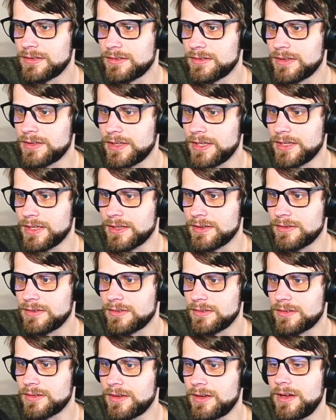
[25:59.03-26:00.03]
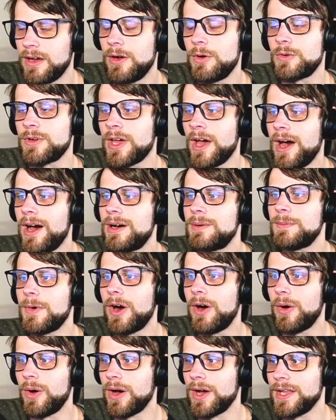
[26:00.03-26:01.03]
Hit. Oh, come
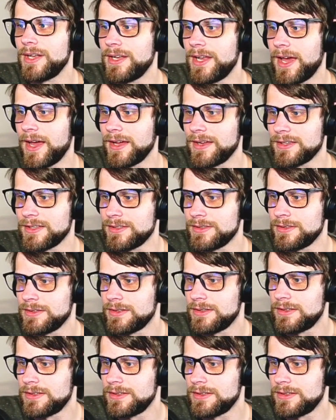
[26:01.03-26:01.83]
on, Nagy.